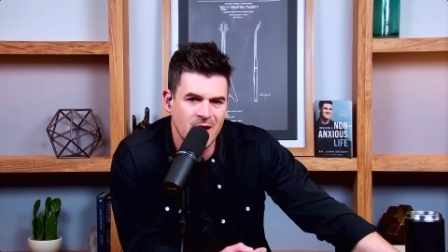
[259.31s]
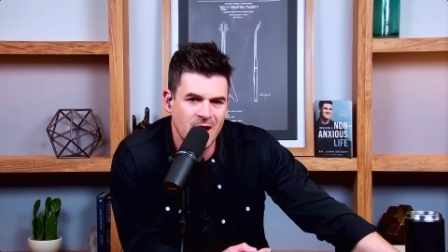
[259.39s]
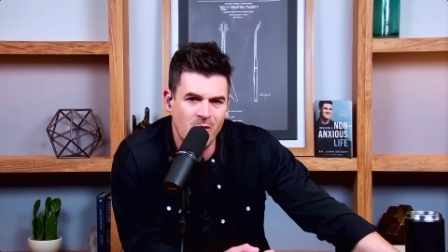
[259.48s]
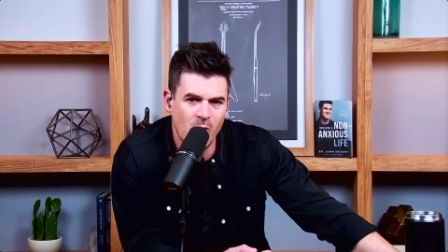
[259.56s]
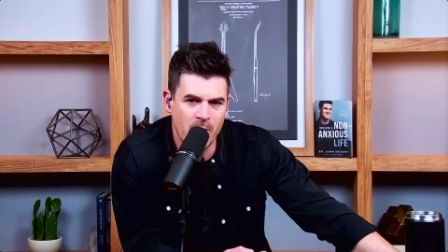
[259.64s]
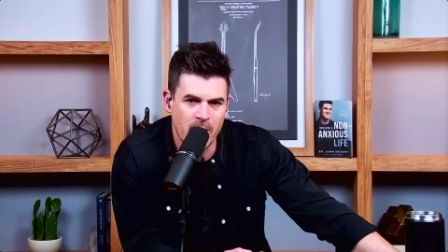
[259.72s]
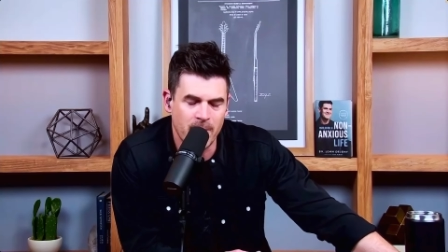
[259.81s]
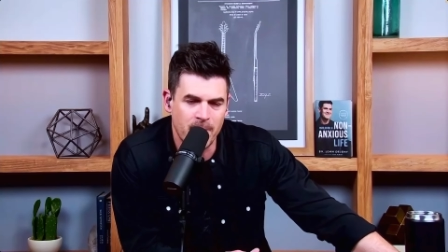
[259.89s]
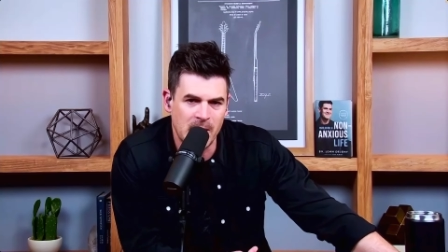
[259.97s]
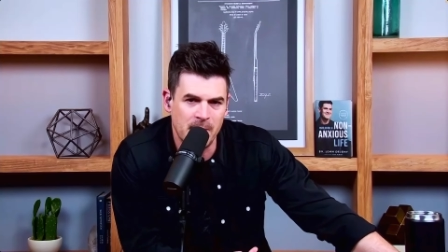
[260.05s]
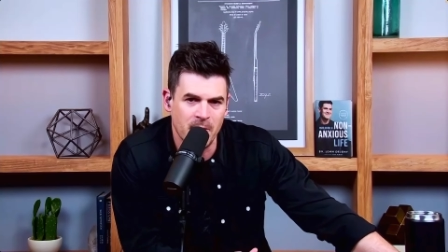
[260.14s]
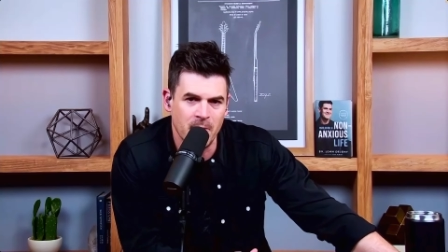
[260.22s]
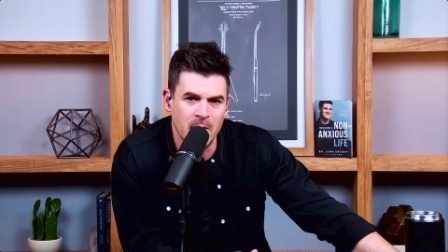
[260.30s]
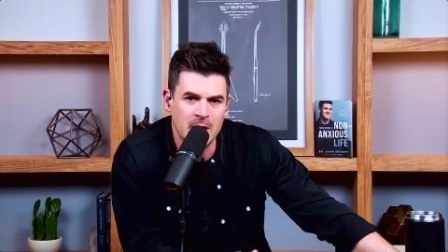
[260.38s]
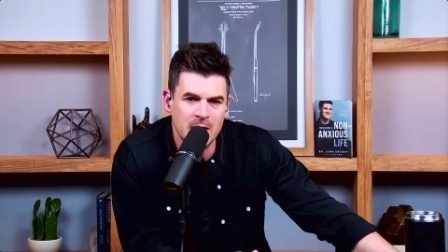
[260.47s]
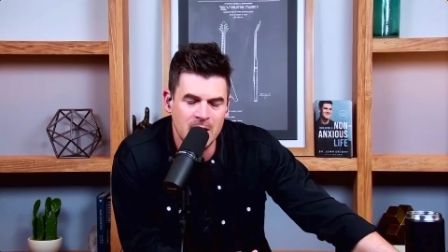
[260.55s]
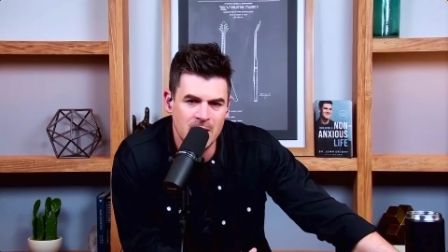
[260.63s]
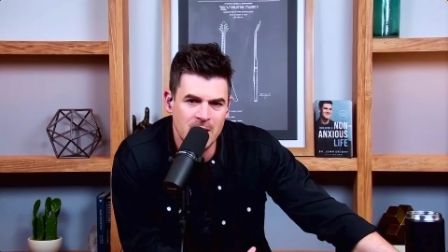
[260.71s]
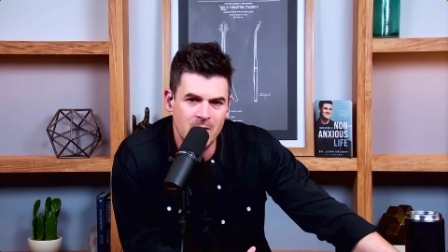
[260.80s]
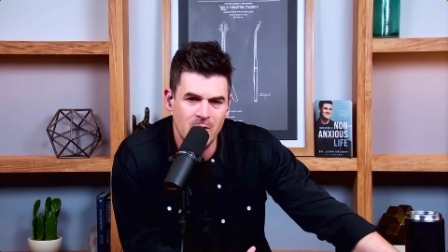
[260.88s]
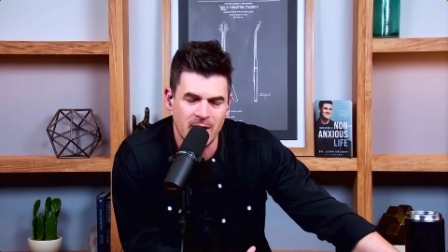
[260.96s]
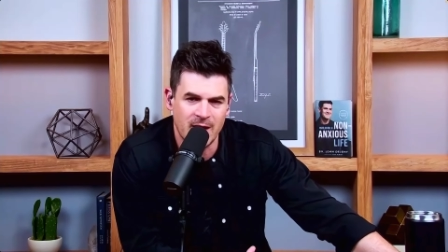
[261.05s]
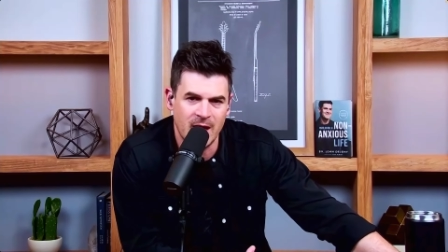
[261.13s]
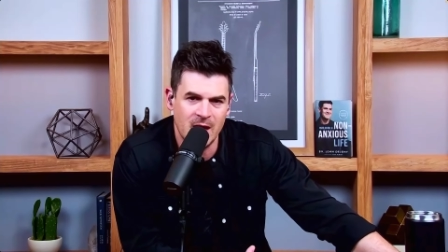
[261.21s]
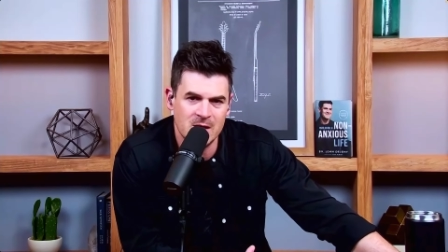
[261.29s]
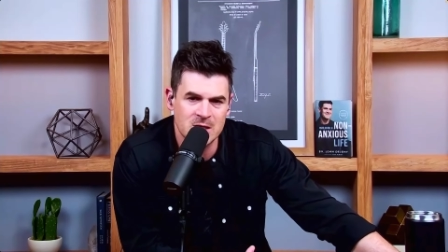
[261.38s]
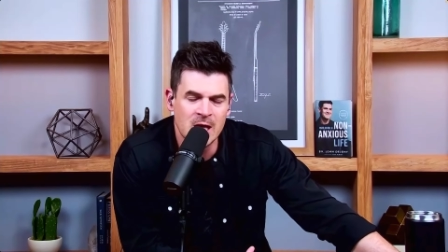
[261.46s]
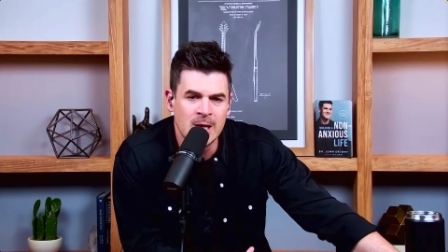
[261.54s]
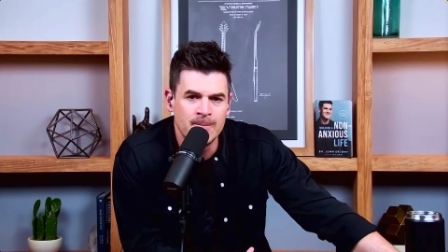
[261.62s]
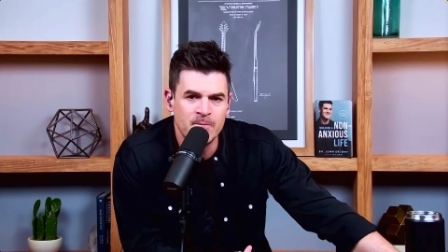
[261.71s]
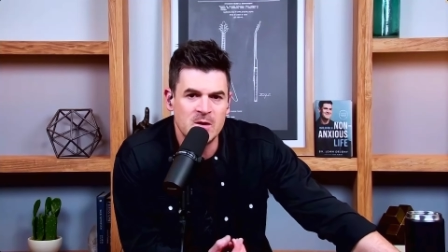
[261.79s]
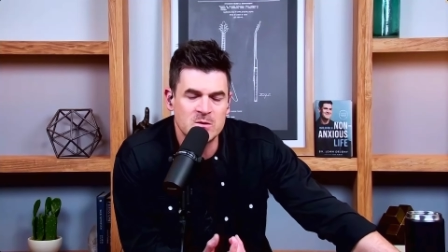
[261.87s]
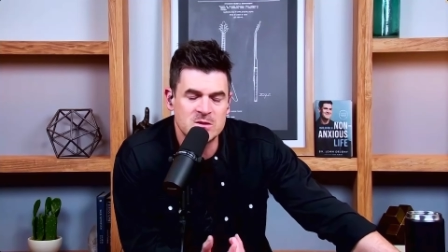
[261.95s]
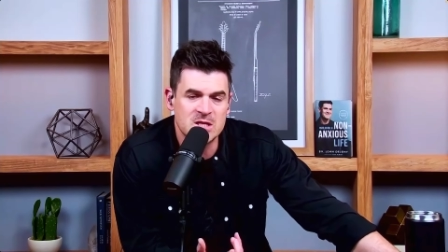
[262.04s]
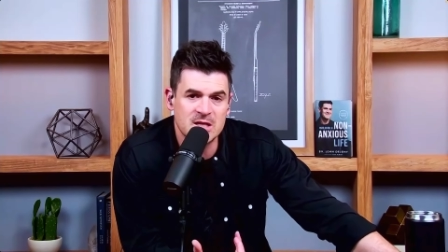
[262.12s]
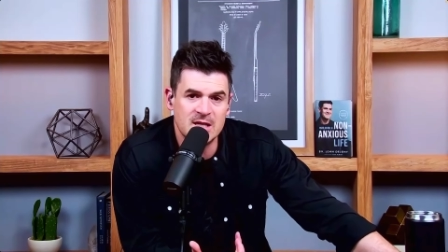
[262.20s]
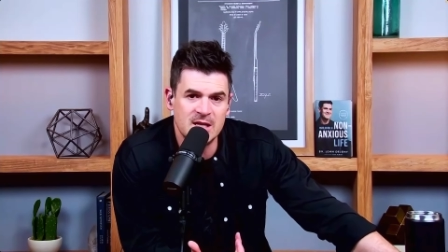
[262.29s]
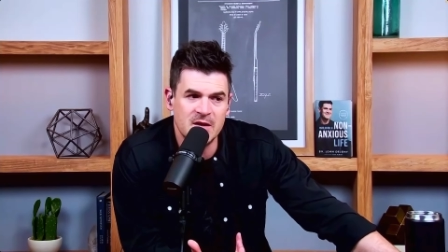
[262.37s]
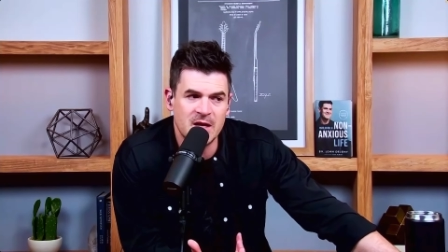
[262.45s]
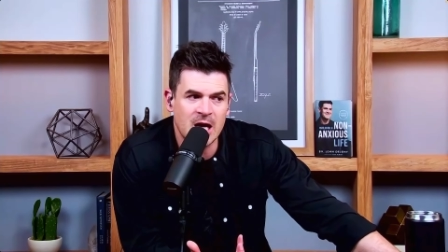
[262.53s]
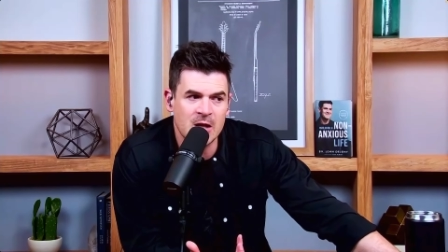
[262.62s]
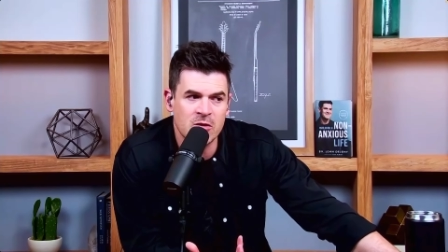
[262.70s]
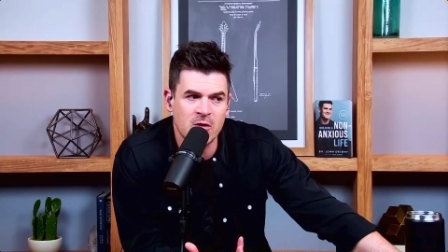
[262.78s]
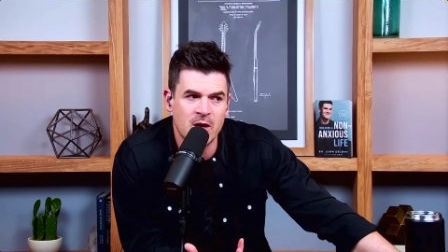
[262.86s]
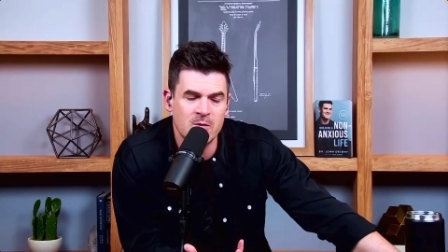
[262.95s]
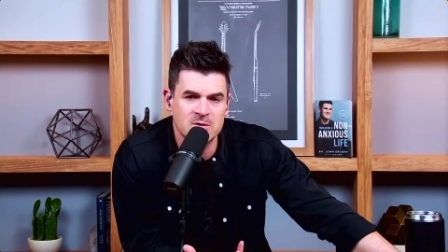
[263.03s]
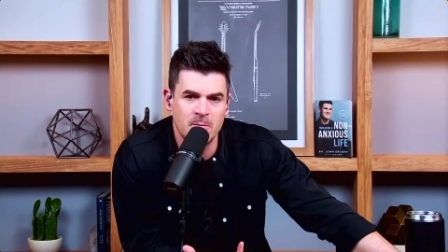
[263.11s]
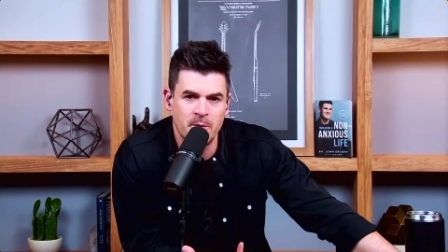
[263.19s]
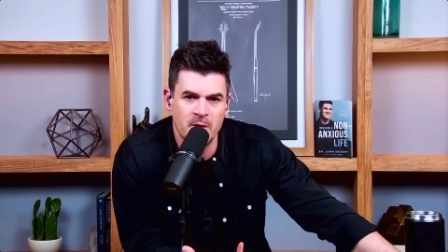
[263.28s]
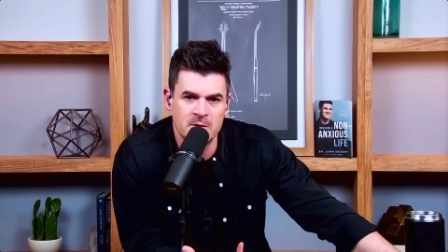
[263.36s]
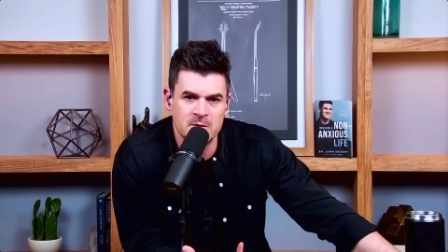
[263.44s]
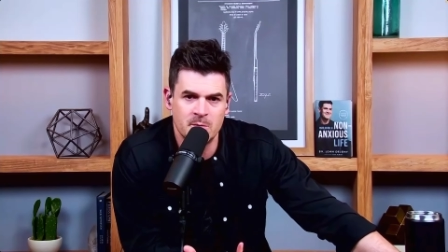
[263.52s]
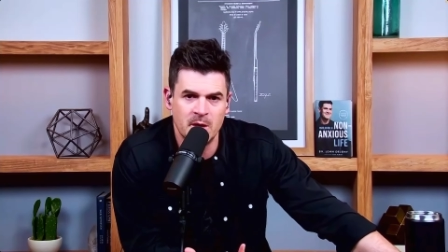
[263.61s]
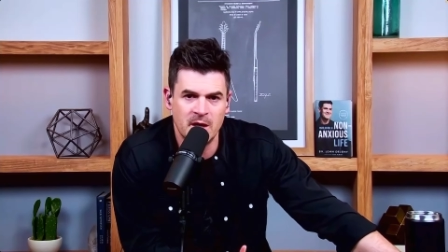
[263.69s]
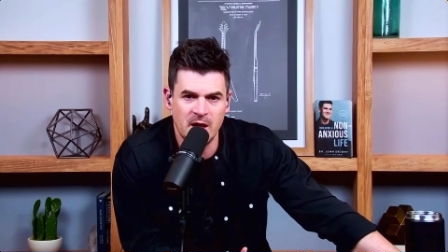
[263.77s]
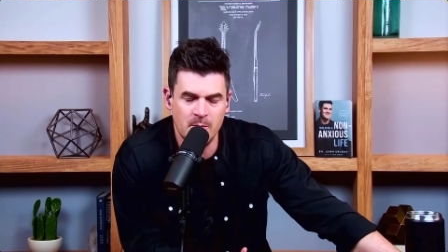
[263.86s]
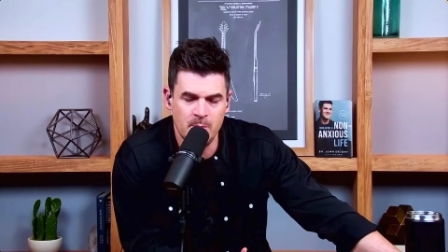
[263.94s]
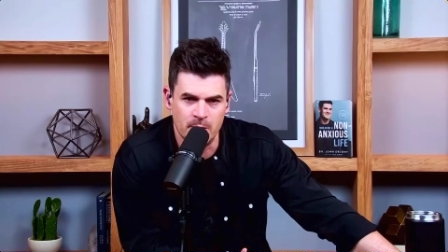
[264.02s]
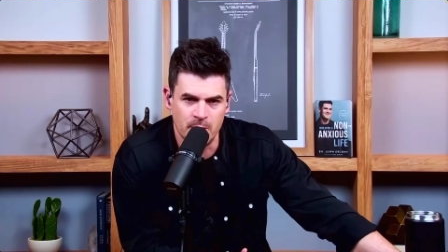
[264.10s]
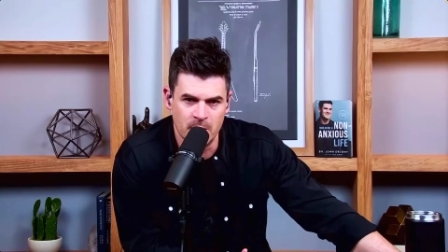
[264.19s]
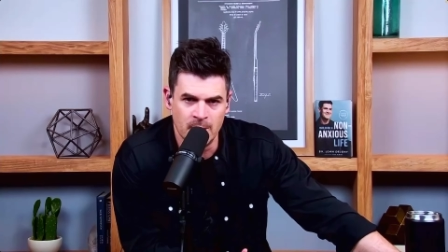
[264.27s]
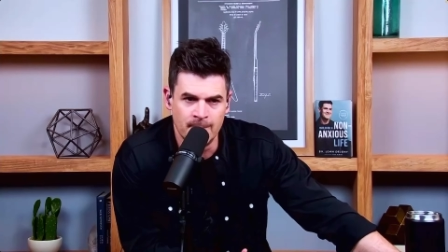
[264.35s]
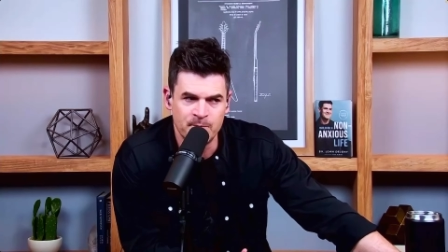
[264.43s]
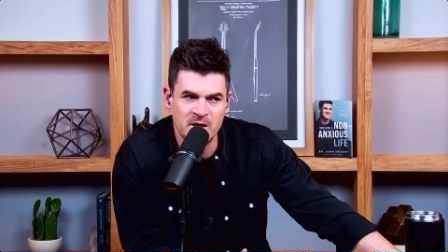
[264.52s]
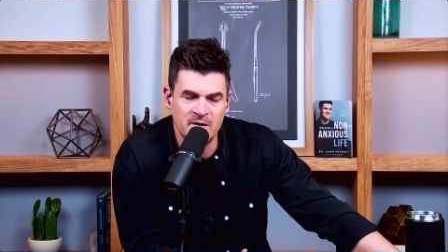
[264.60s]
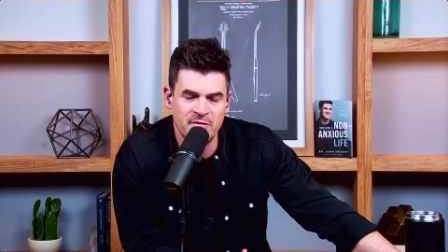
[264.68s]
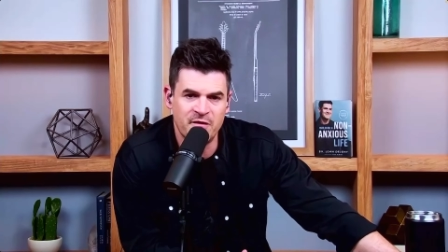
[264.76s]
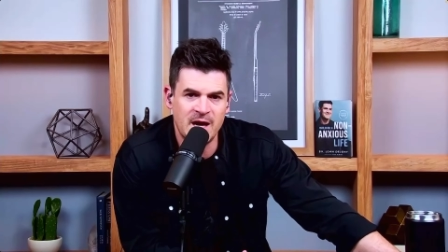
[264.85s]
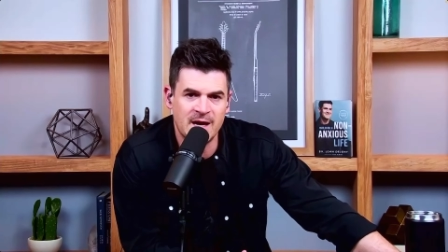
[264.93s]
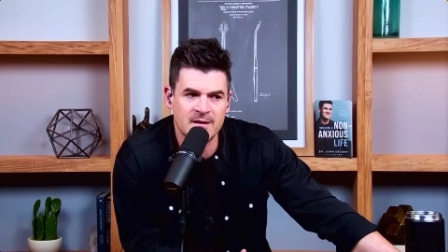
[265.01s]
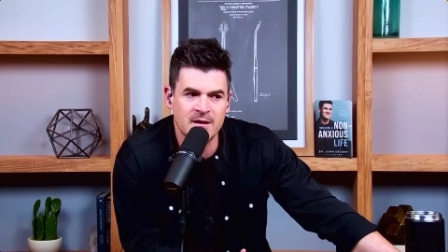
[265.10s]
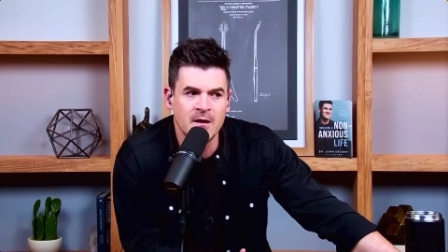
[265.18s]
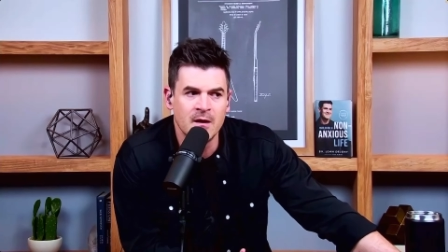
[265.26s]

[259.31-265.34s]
He don't want my paper money. He don't want cash. And it was this idea that I thought I was a burden to my neighbor. And in fact,